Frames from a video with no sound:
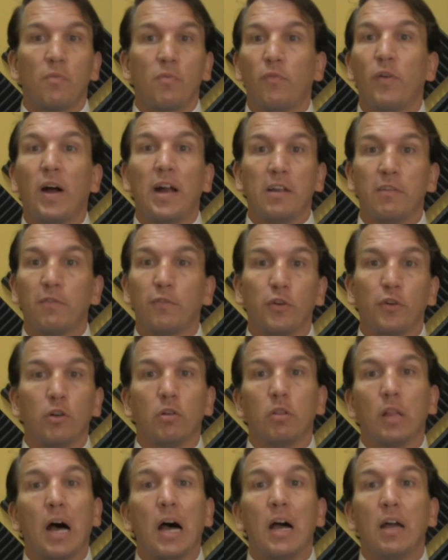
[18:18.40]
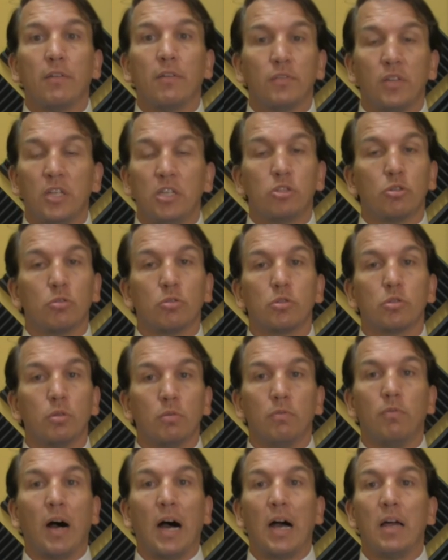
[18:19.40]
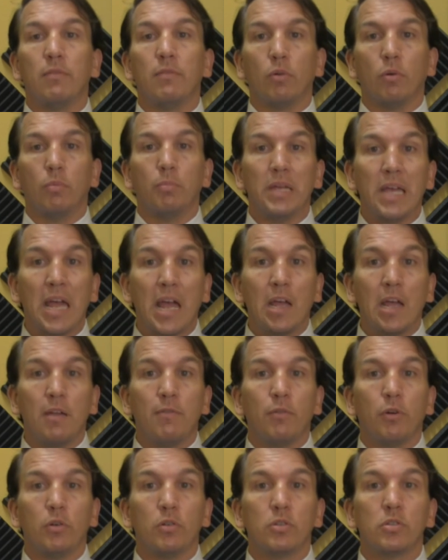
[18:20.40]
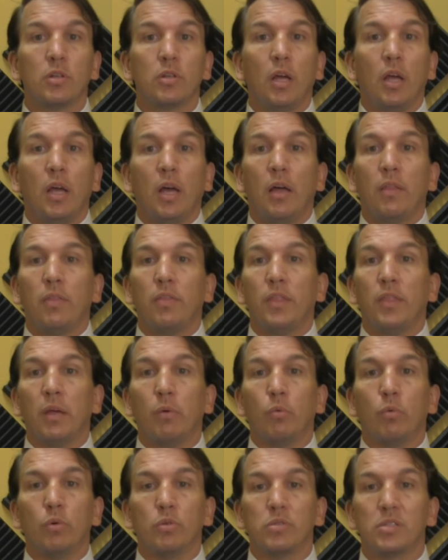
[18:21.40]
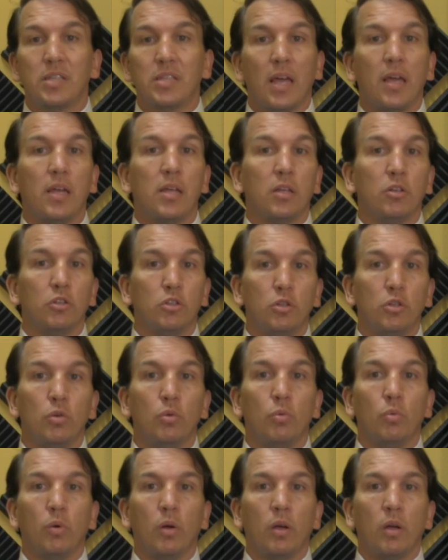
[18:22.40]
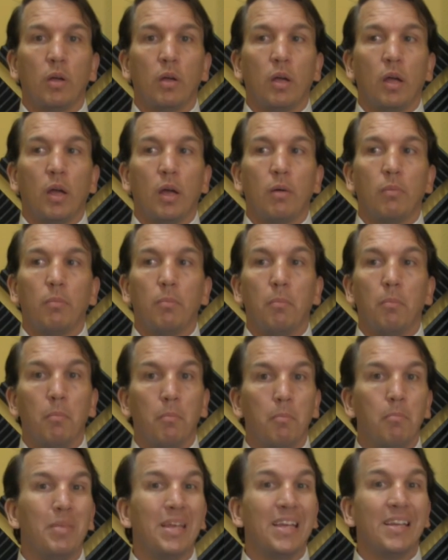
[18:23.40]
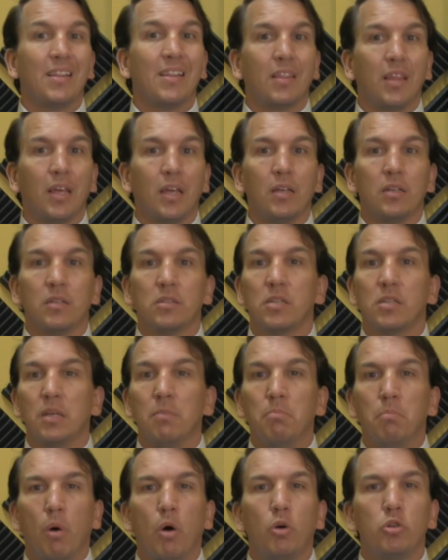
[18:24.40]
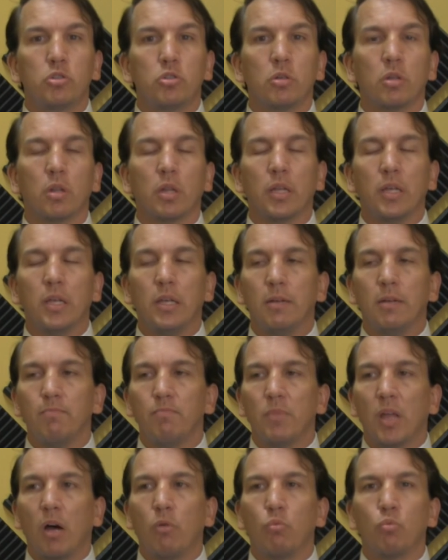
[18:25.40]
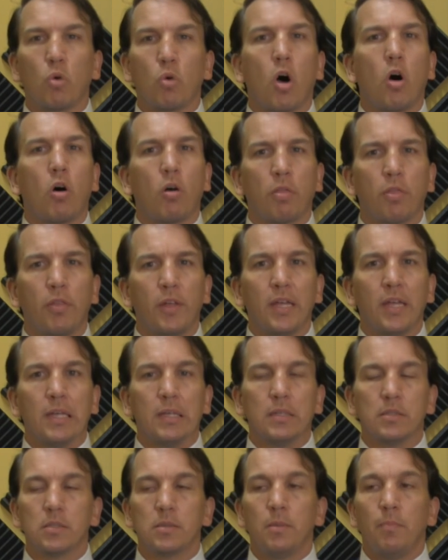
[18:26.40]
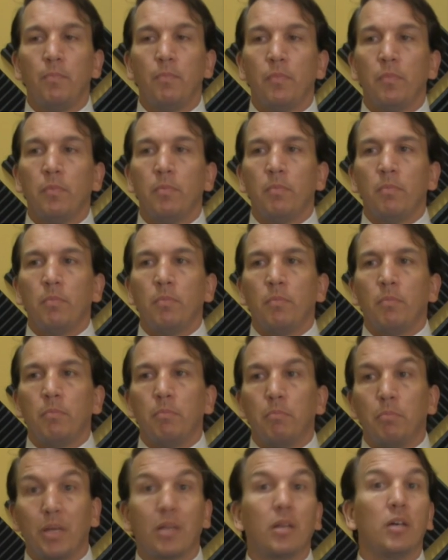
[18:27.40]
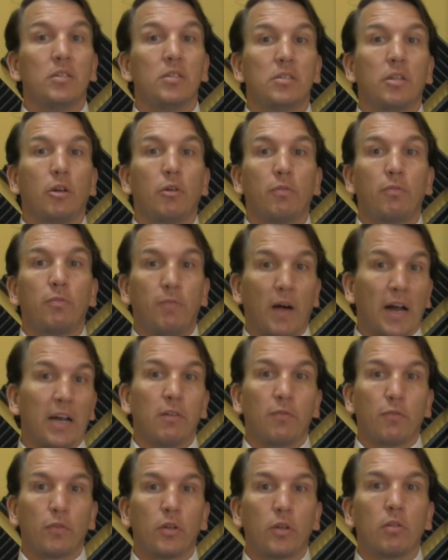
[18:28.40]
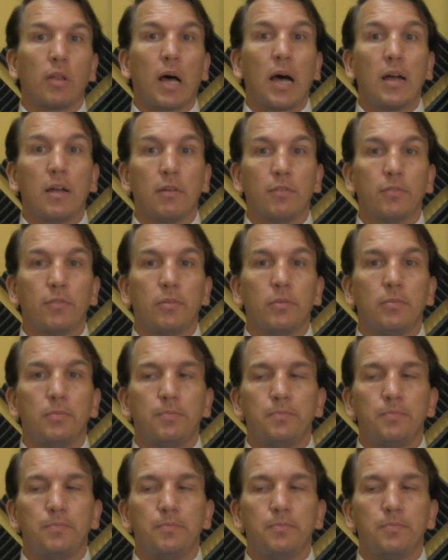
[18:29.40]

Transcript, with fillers: fighting for your life. These are survival behaviors. They will say and do mean things, emotionally raw things, because they're fighting for their life.